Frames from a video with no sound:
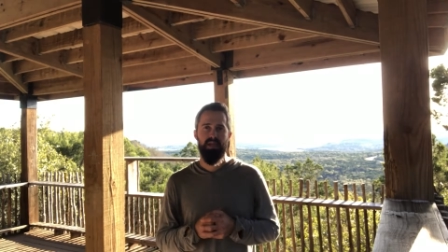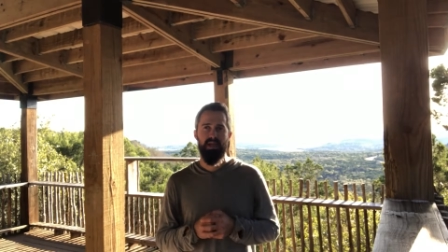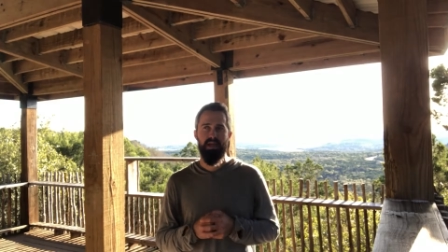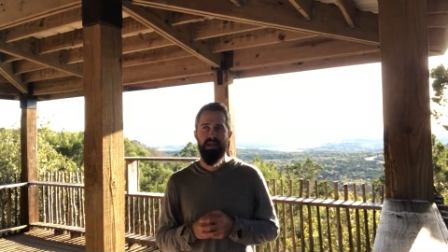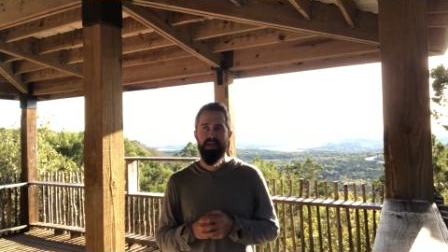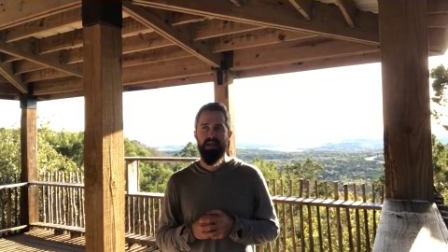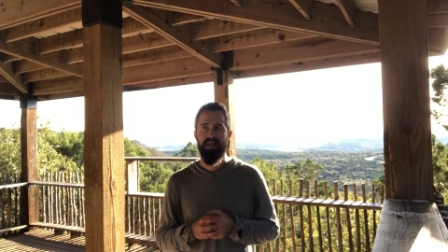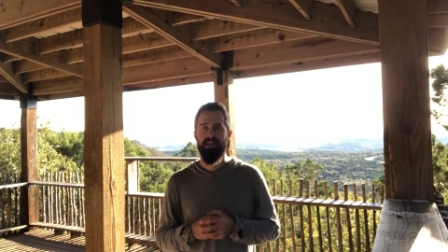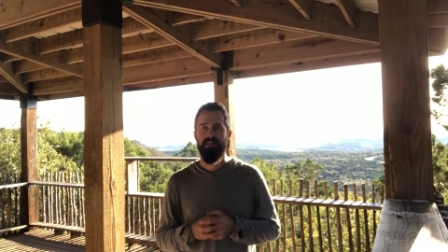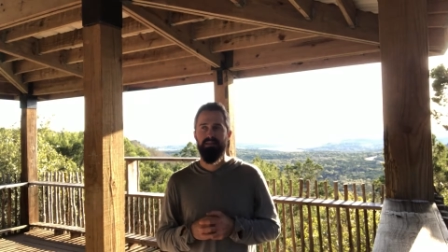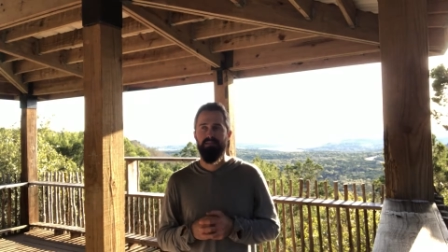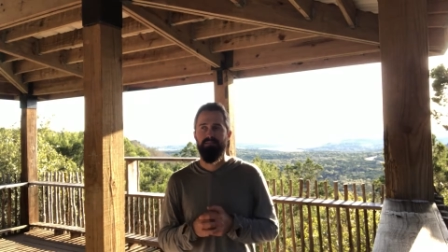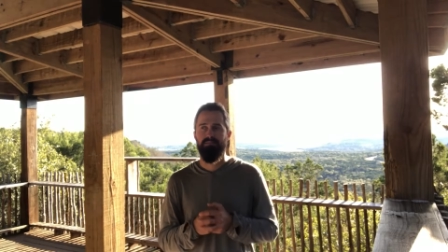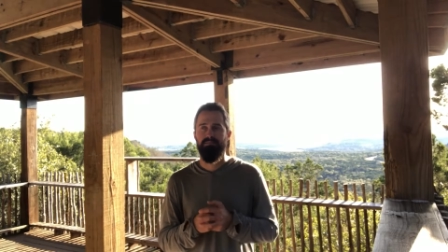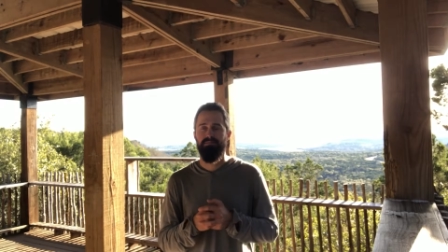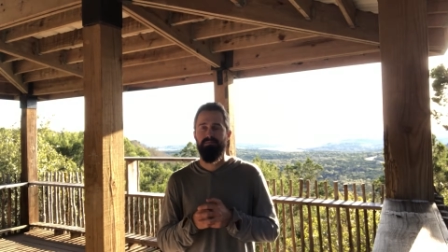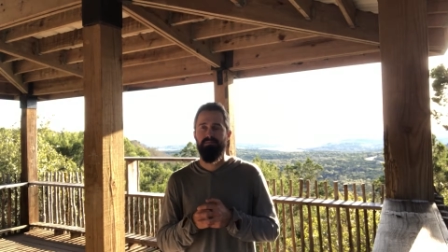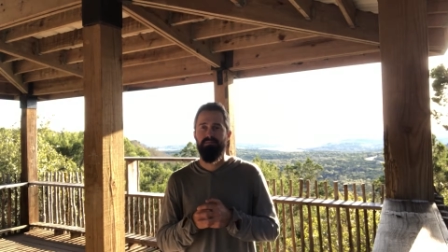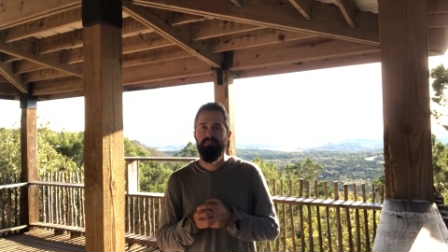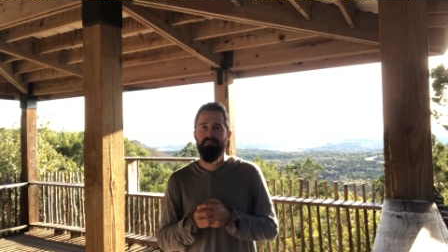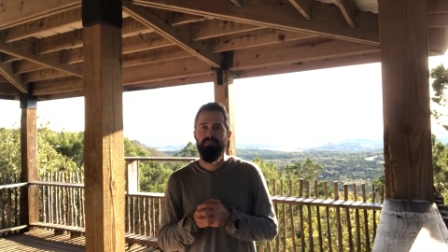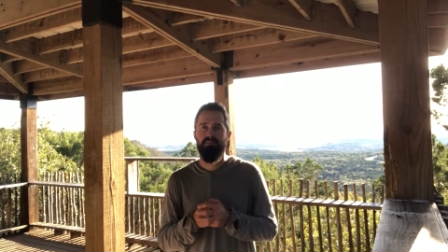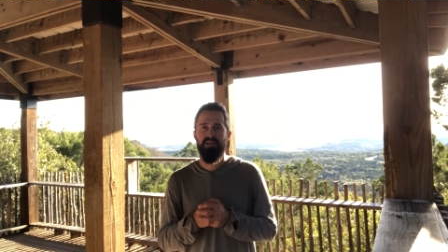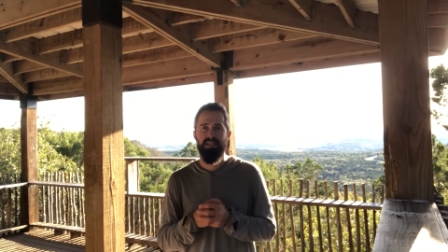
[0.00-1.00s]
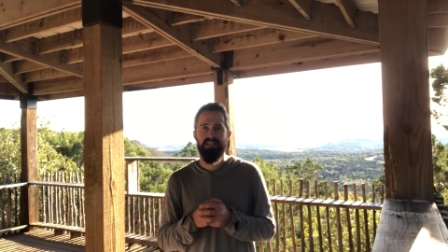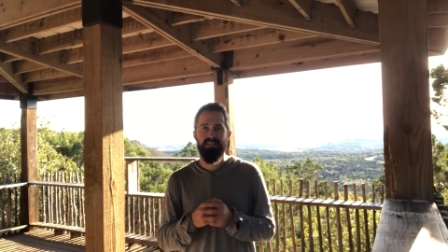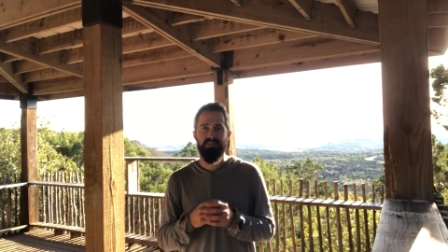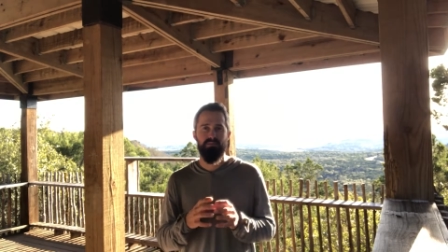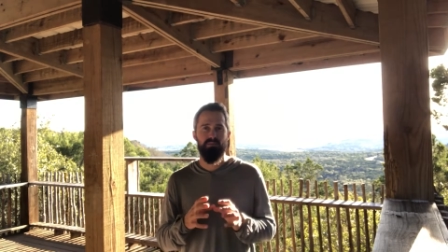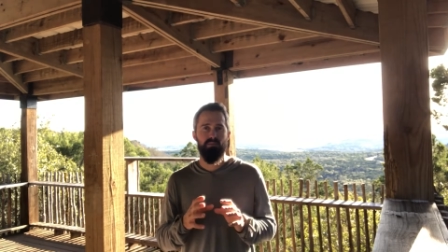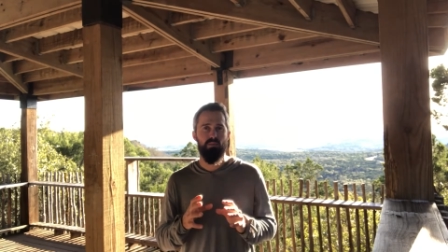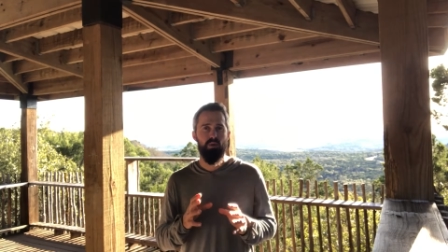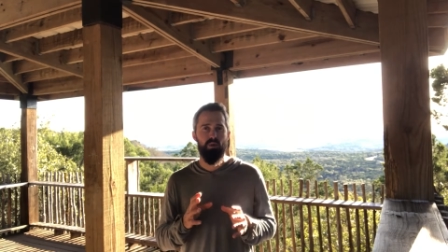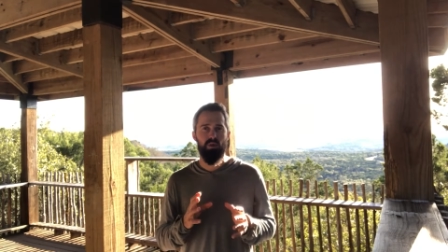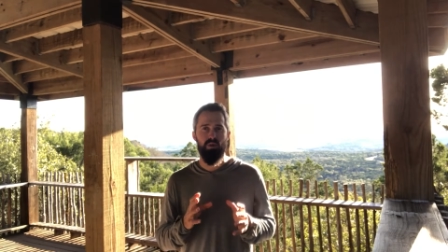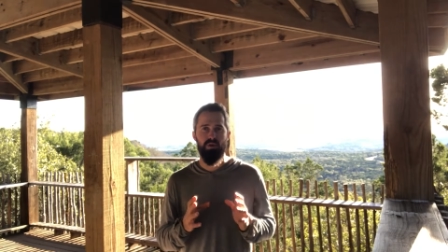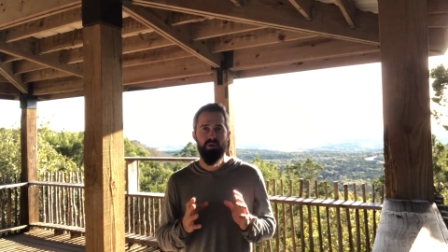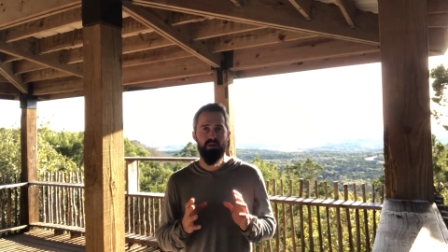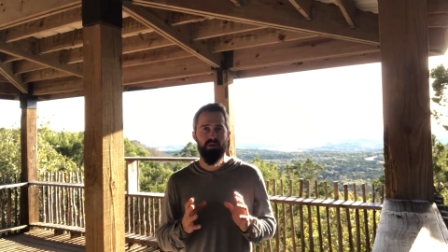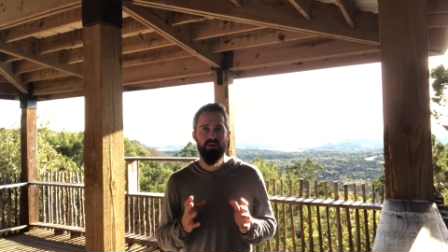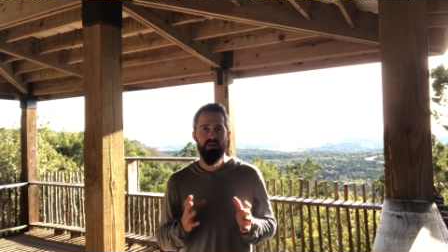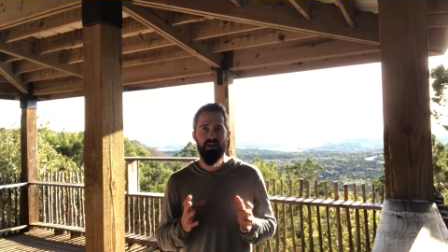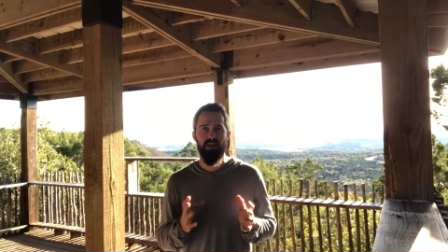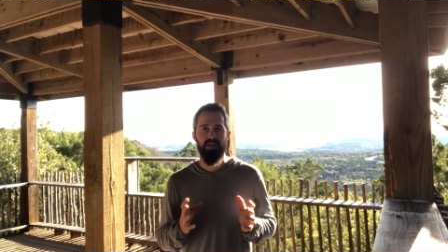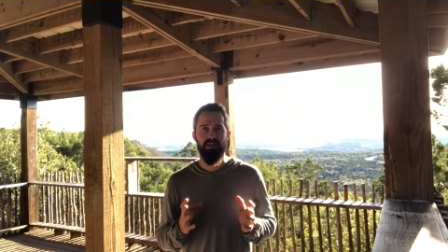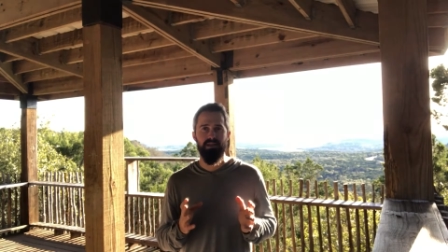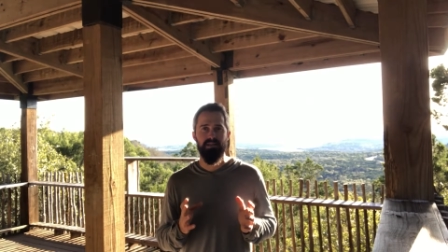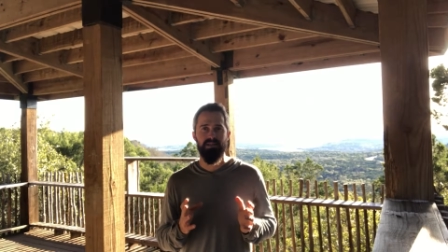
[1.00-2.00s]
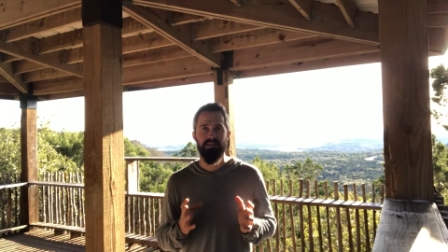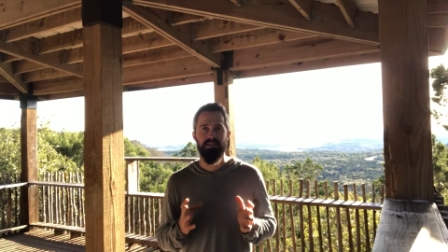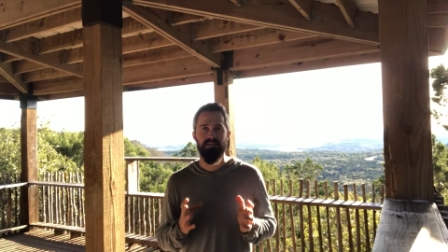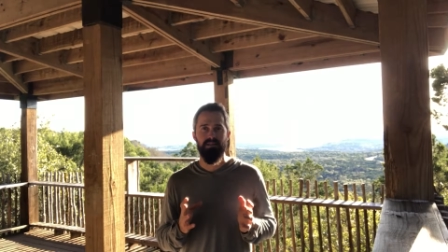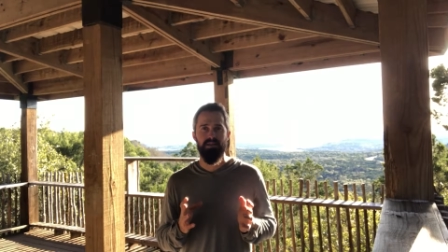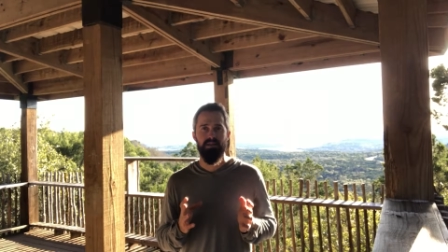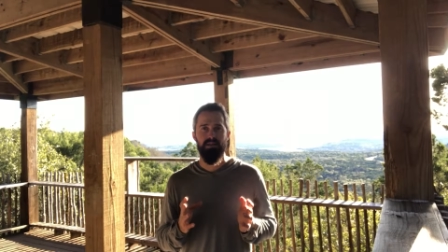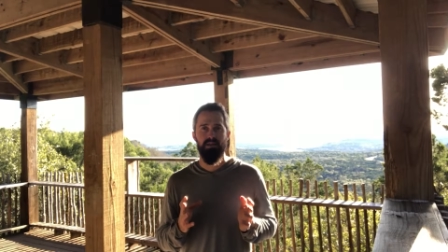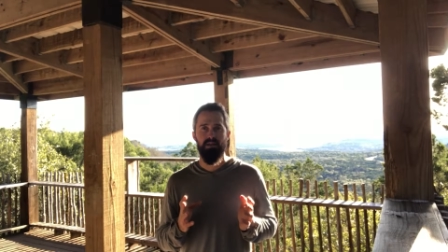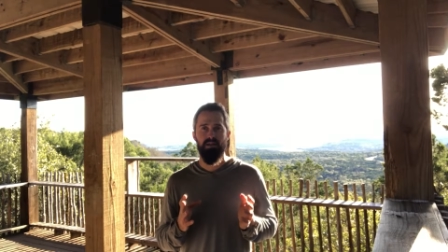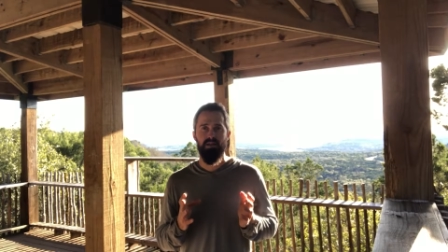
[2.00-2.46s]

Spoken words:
And that's more or less